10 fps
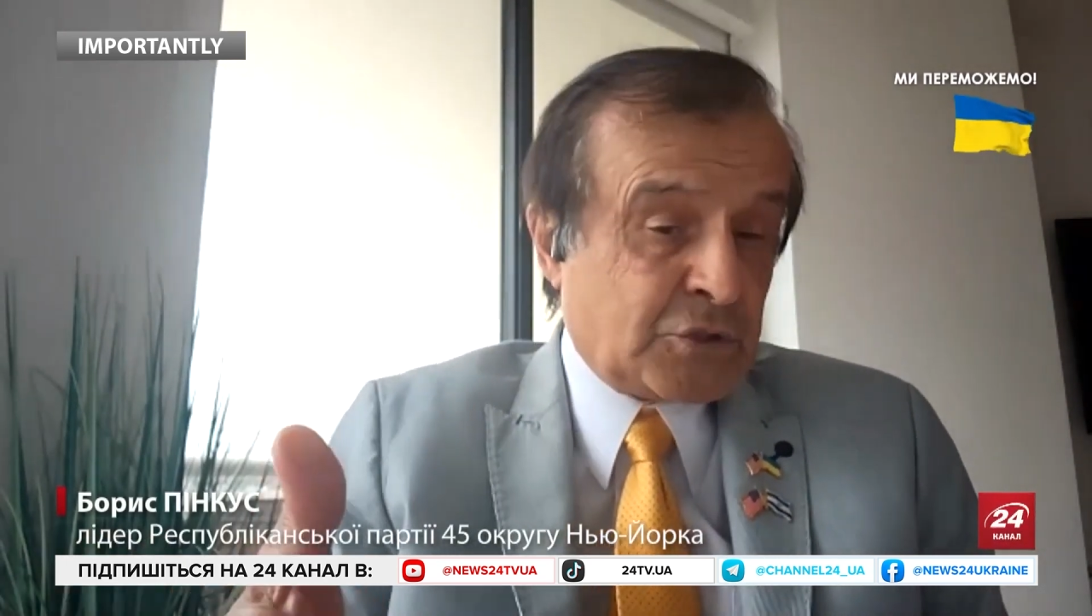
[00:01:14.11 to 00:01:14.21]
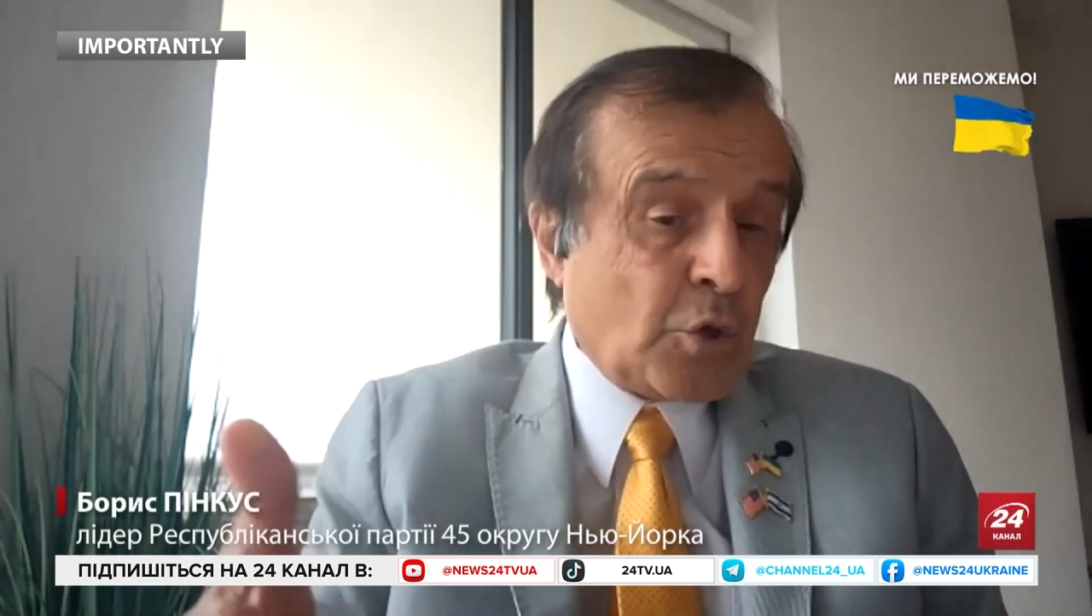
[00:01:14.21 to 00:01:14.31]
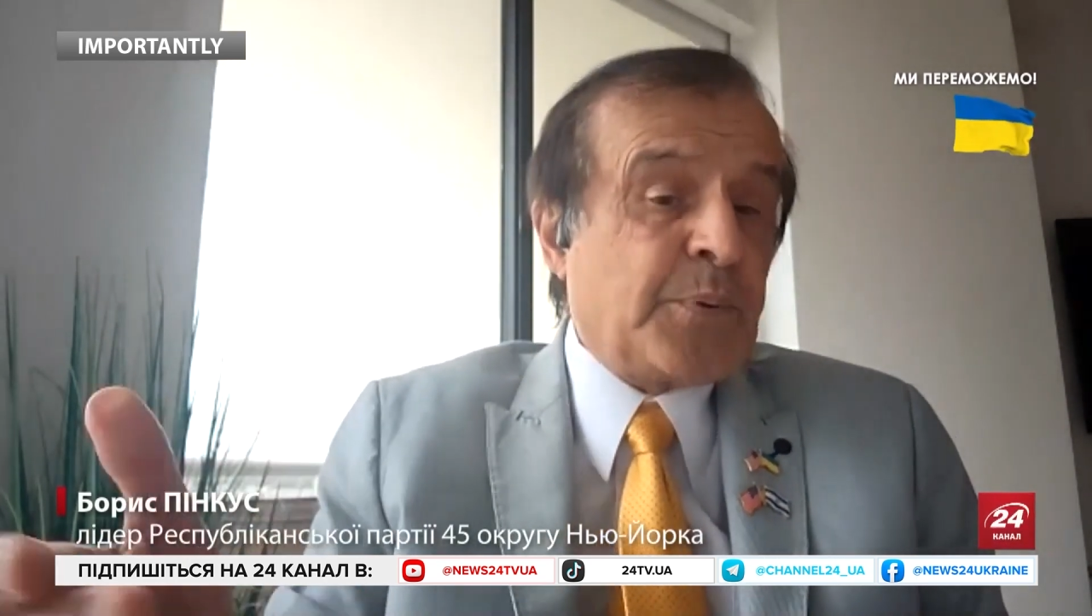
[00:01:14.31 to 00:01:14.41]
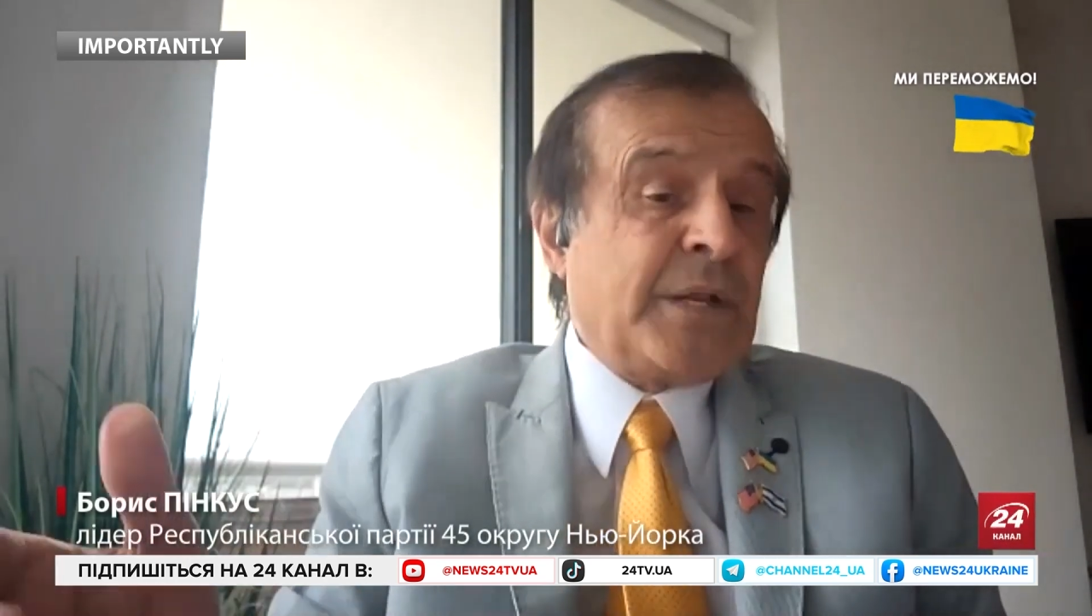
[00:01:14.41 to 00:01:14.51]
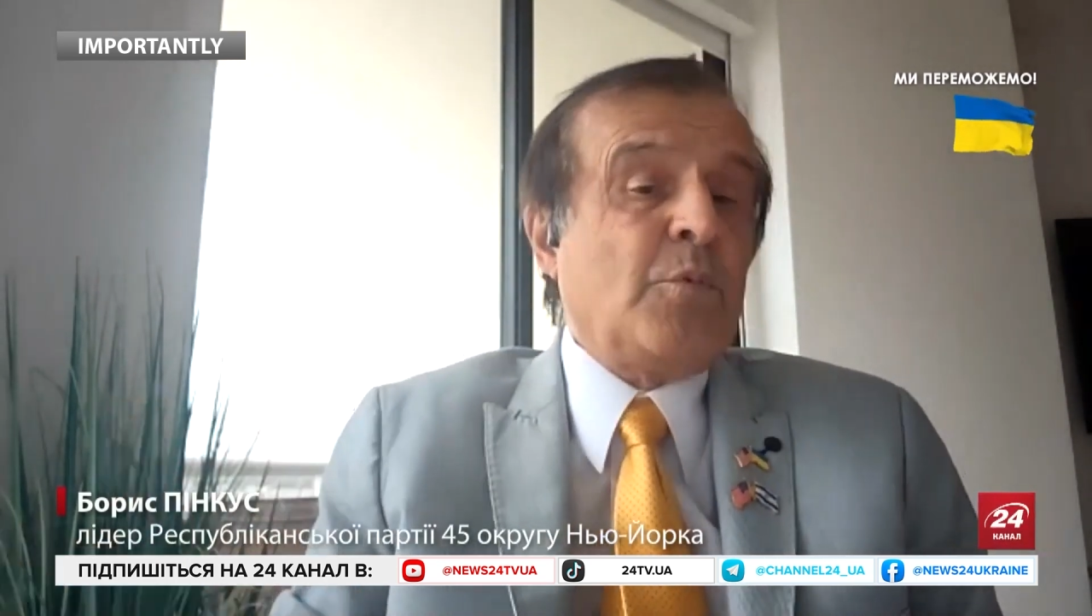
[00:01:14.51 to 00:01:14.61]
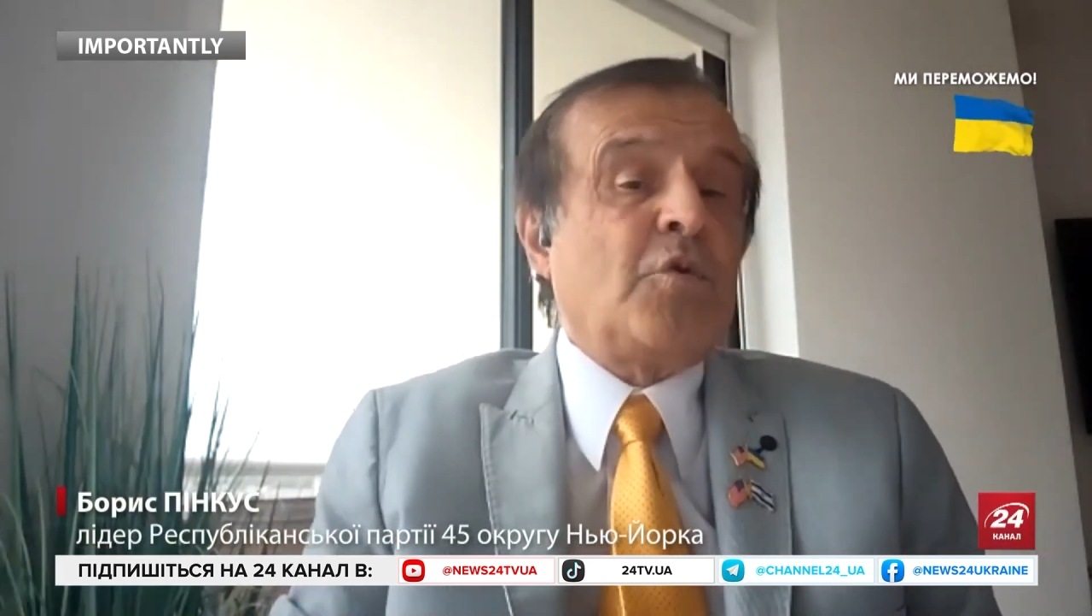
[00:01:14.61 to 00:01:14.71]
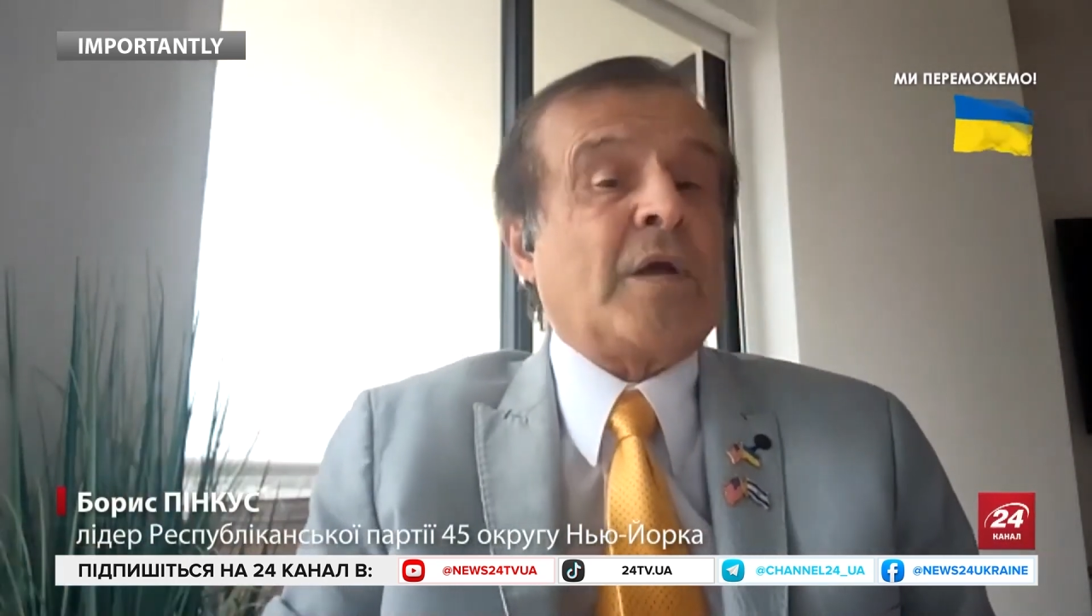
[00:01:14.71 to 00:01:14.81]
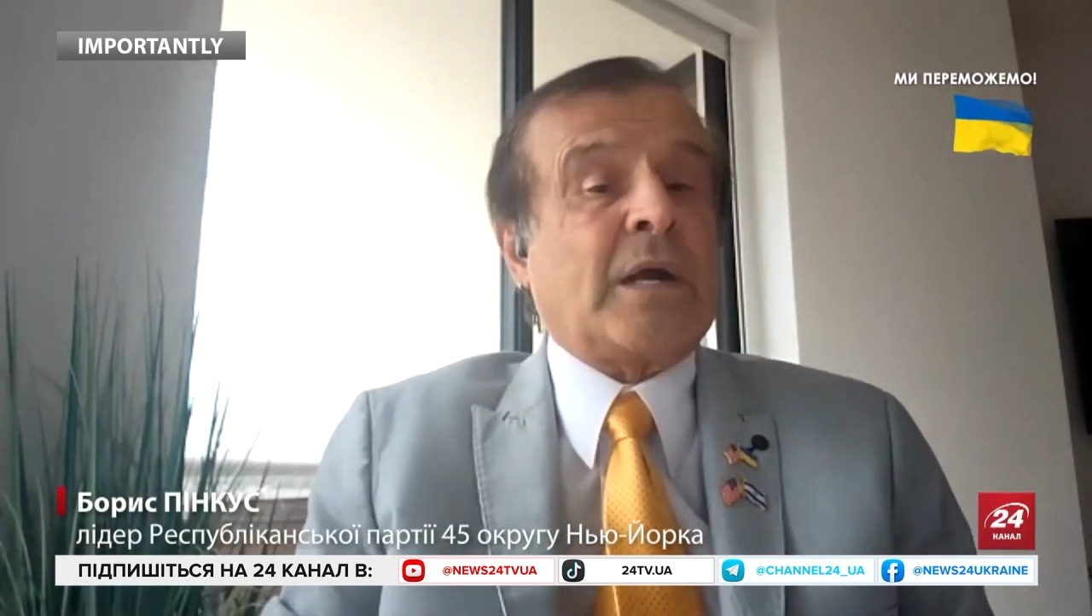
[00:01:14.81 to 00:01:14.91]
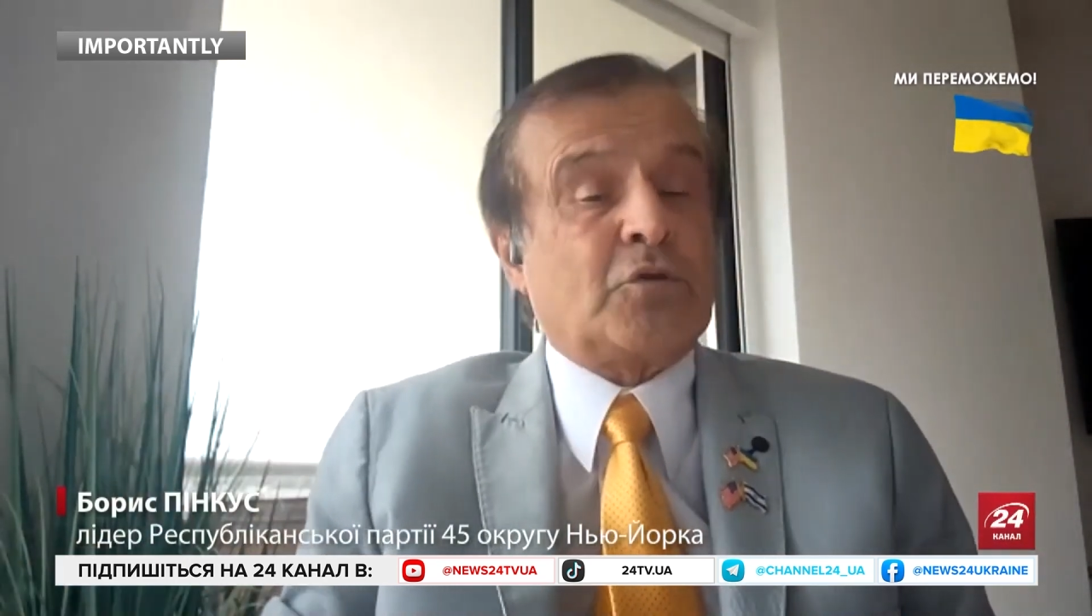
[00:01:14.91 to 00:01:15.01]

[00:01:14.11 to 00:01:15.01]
the advantage